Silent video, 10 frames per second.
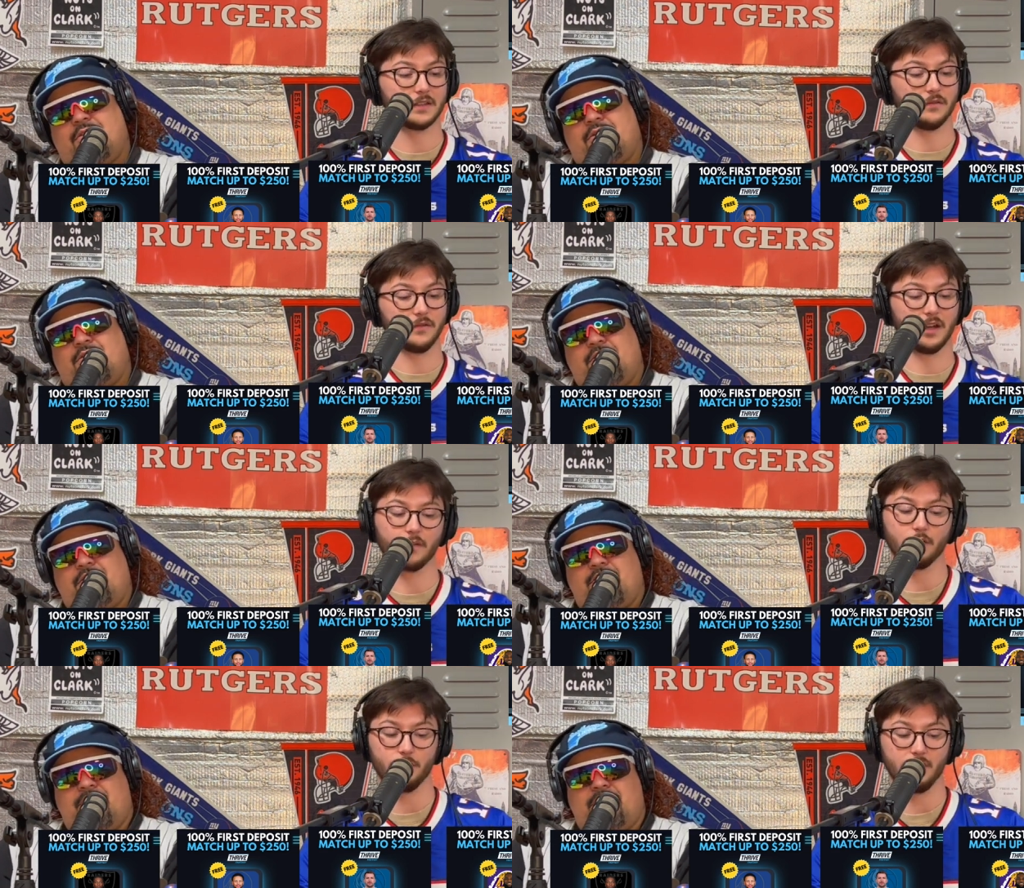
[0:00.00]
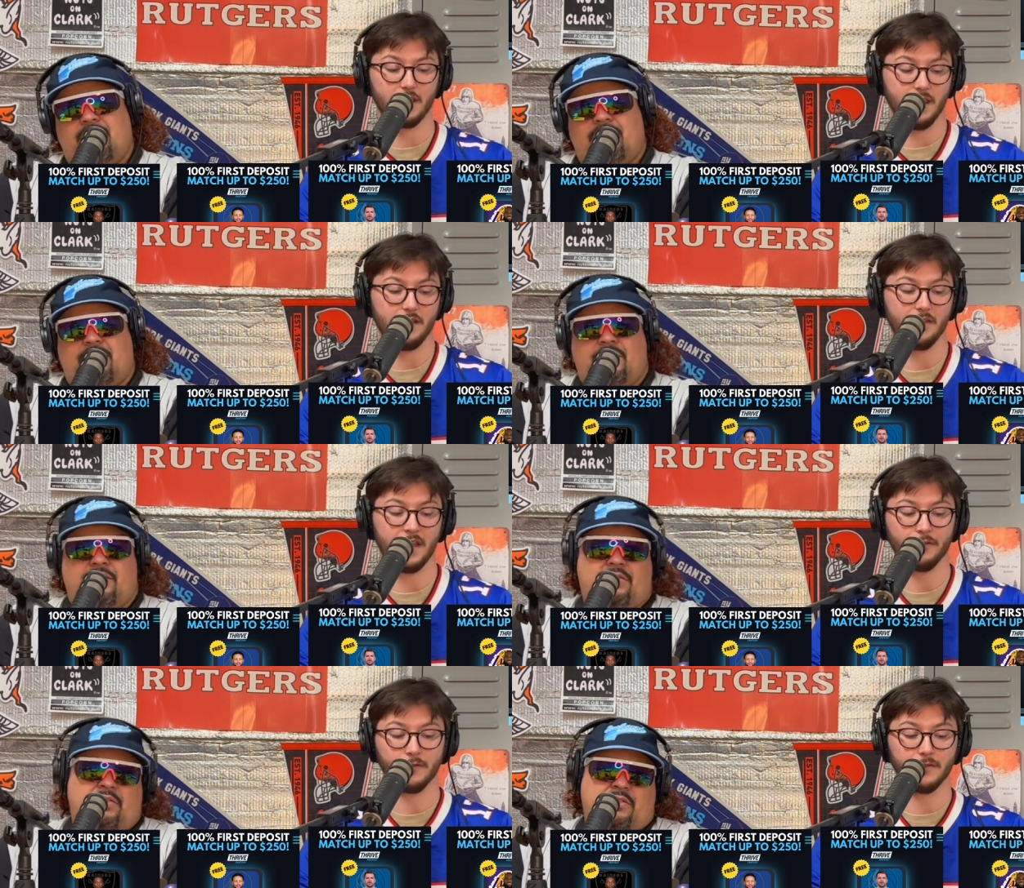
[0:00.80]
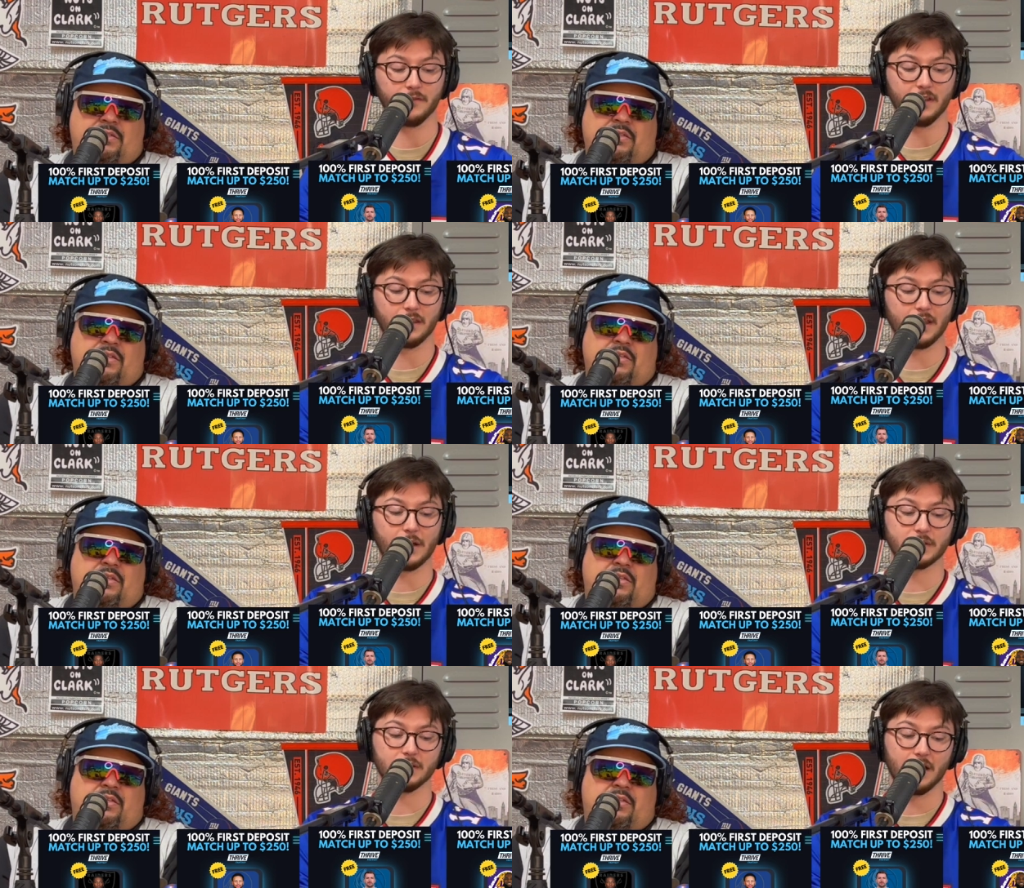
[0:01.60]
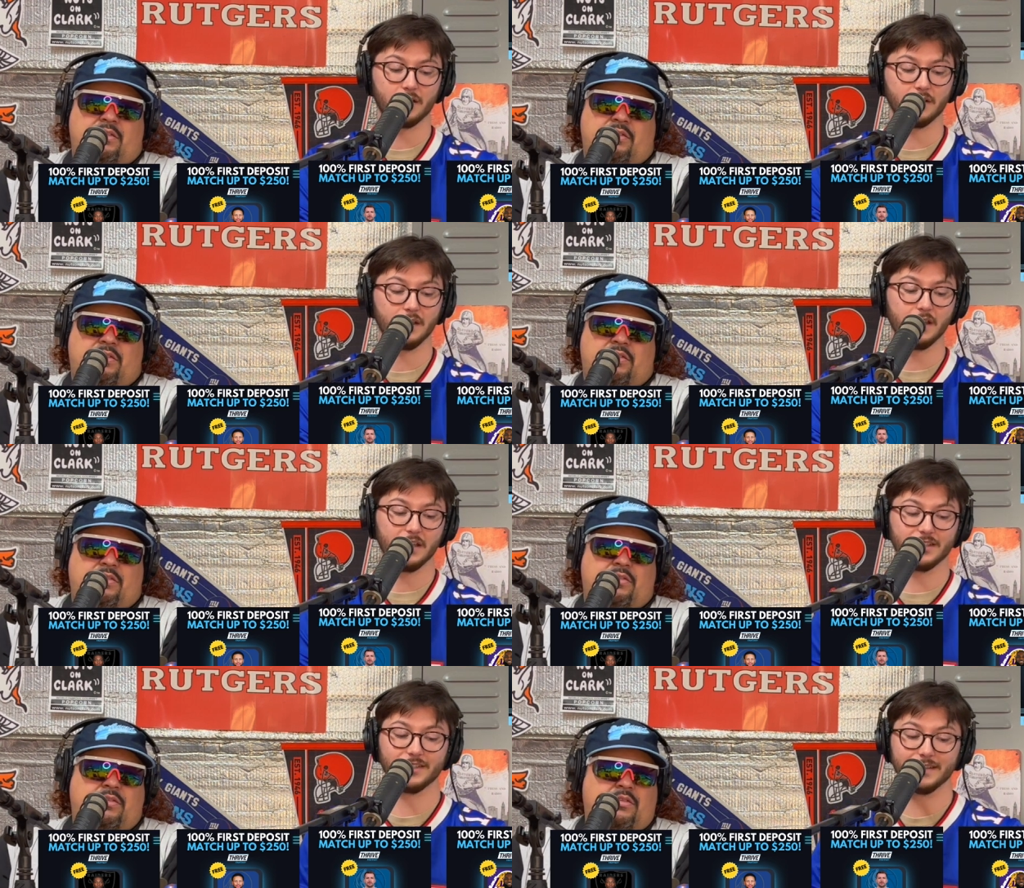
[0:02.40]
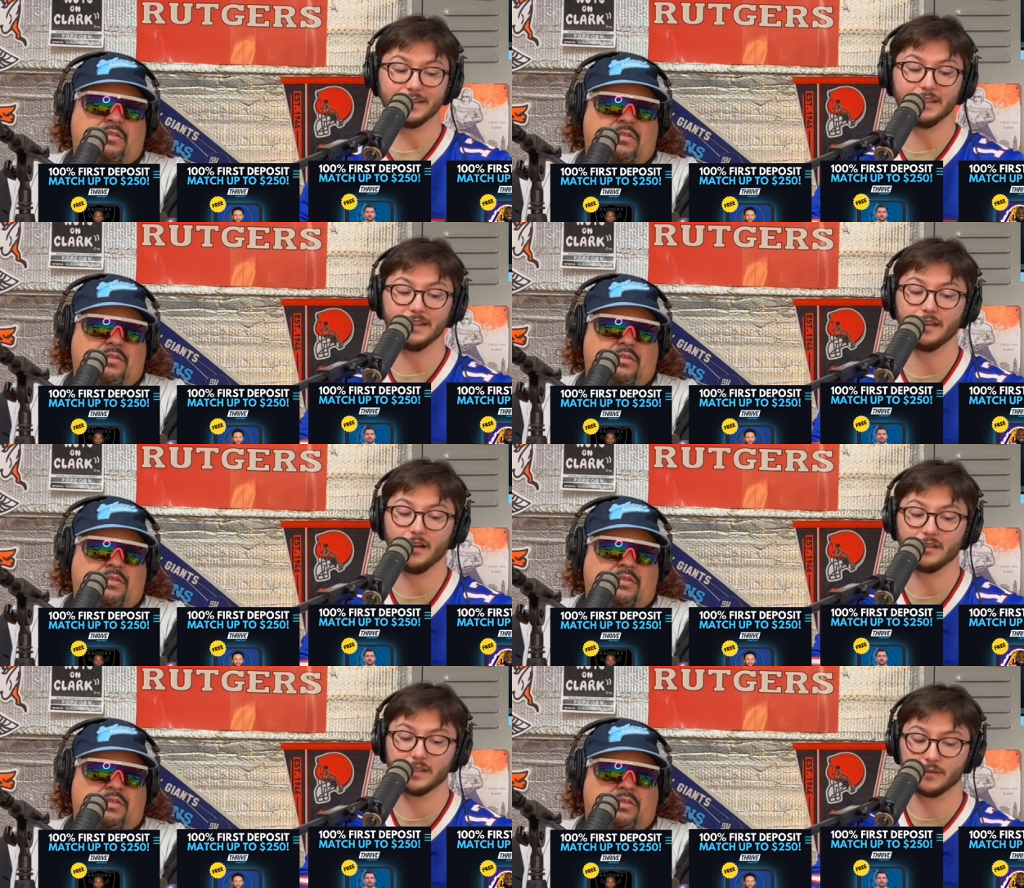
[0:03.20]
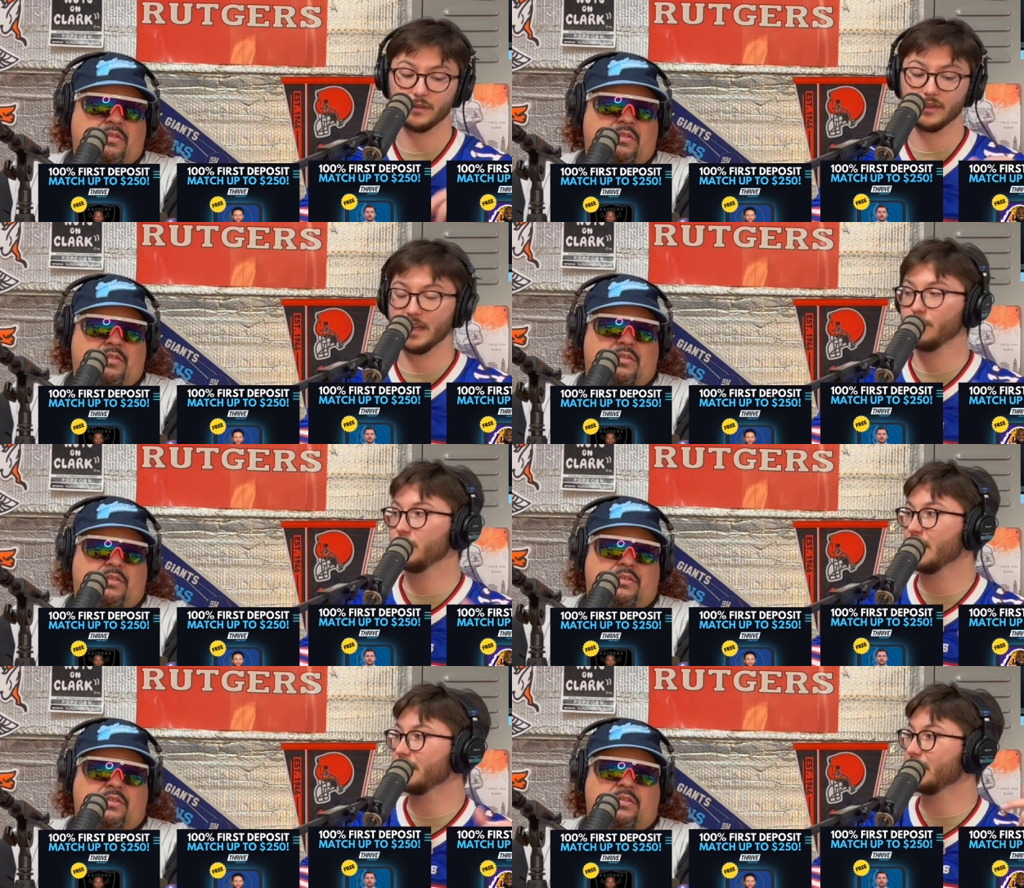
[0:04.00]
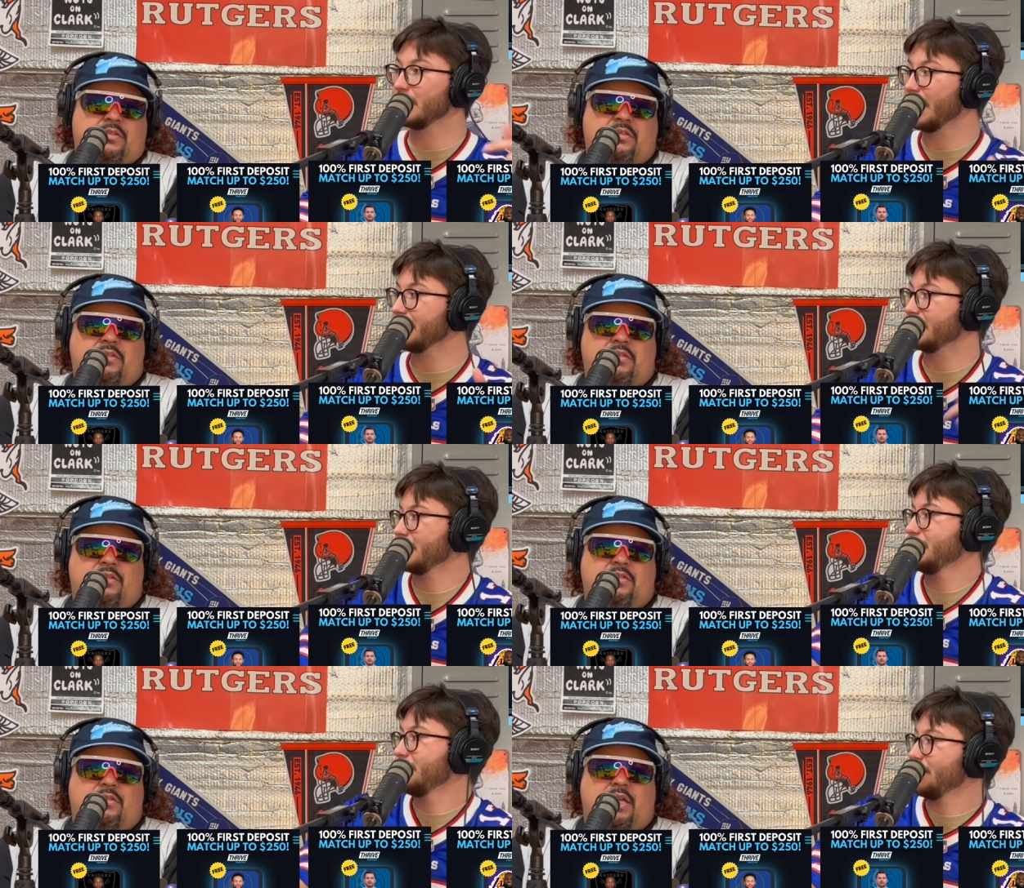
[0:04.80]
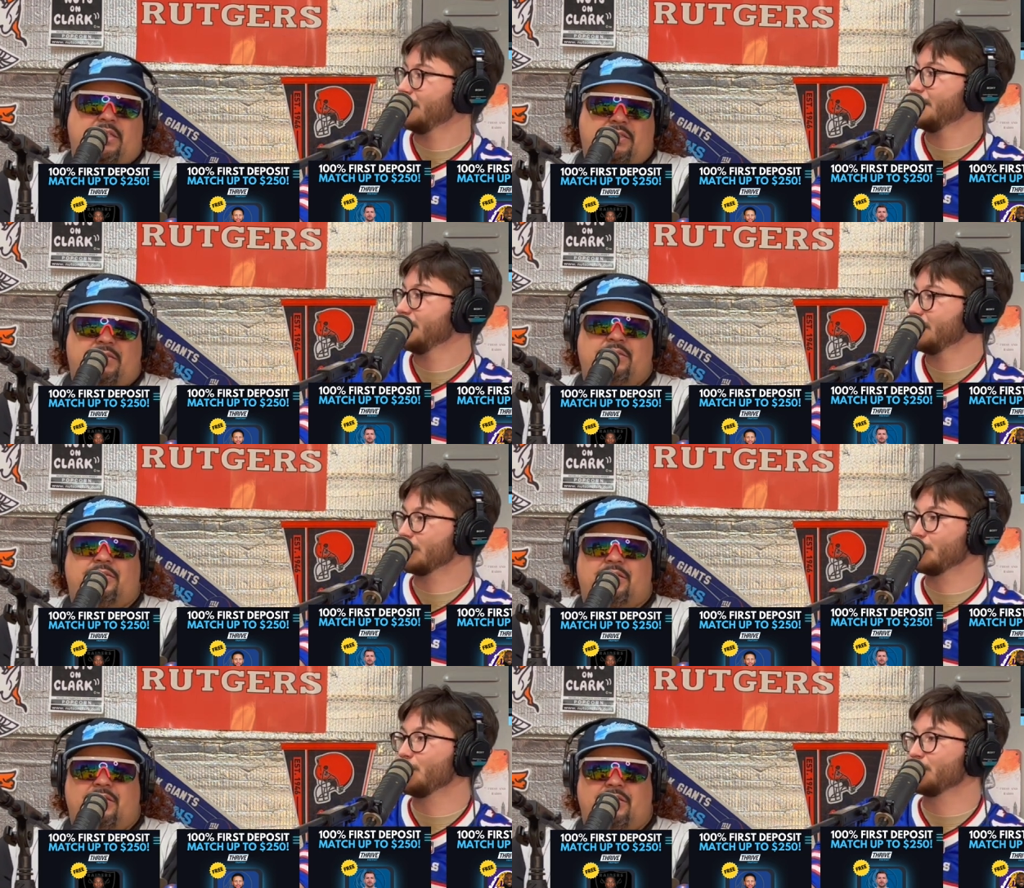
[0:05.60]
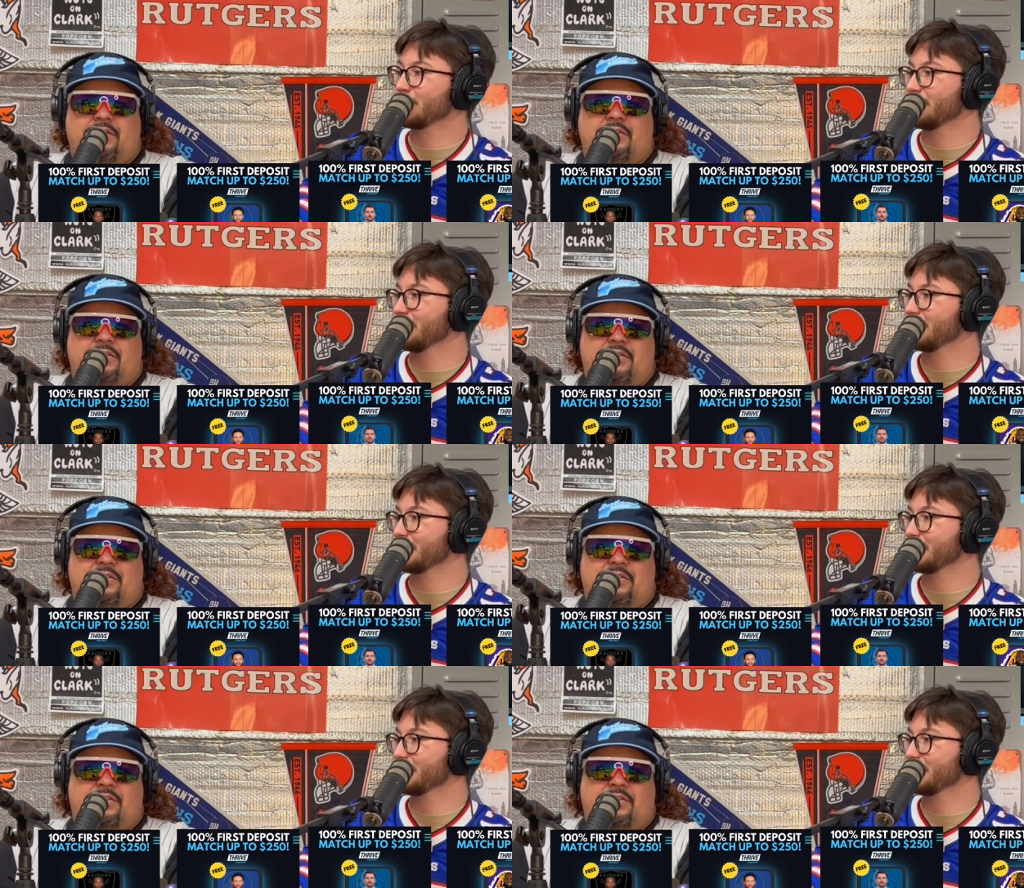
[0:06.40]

Speaker 1: In fact, for week eight, they have a fifteen thousand dollar G T D contest for the N B A tonight. Nice. So you won't see this.